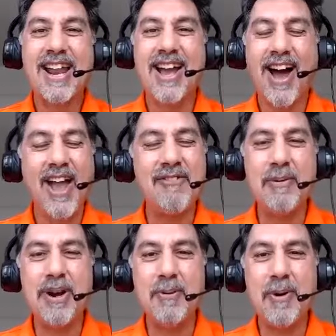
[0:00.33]
Hi,
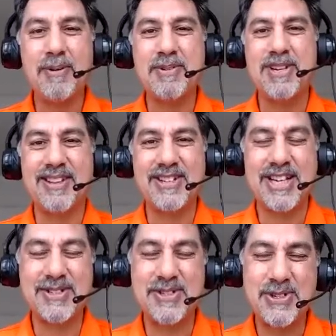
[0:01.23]
everybody. Welcome to another
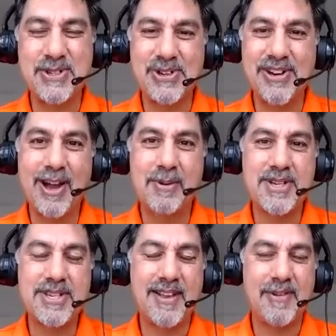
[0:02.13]
Chats with Chaudhry. I hope
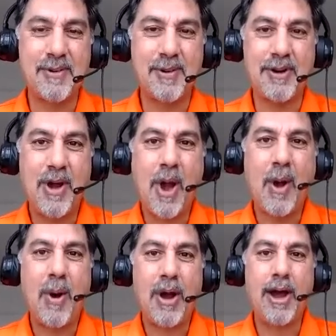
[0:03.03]
you're safe and well.
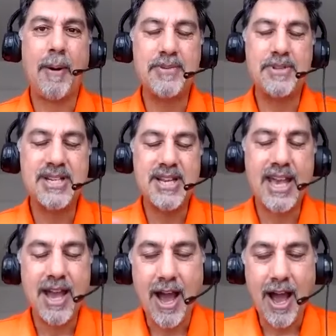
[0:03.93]

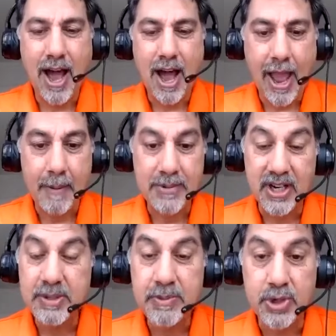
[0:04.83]
Today, I am
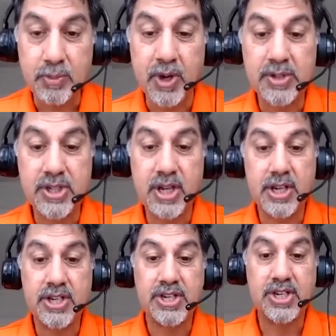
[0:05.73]
delighted to be joined by
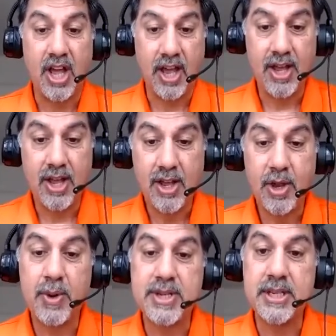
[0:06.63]
Schleyer,
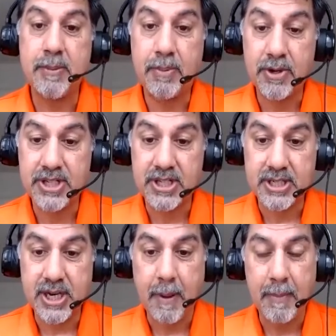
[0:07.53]
who is the
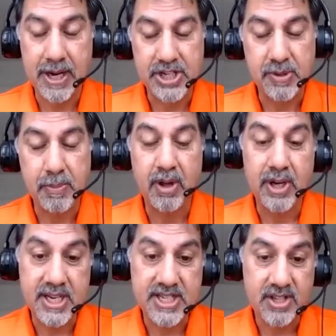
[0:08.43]
Project Manager,
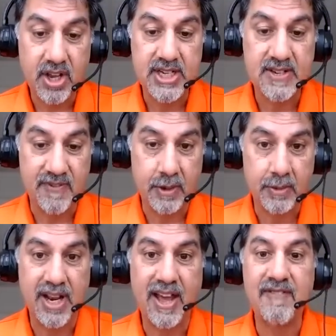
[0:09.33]
Plant and Site
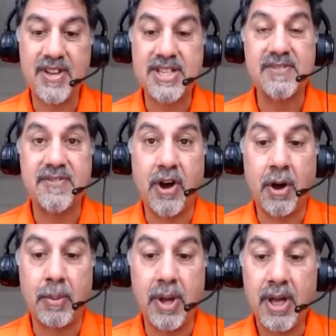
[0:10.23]
Development at Vetter
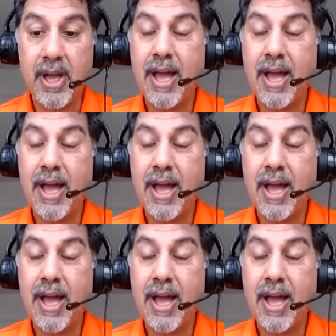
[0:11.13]
Pharma.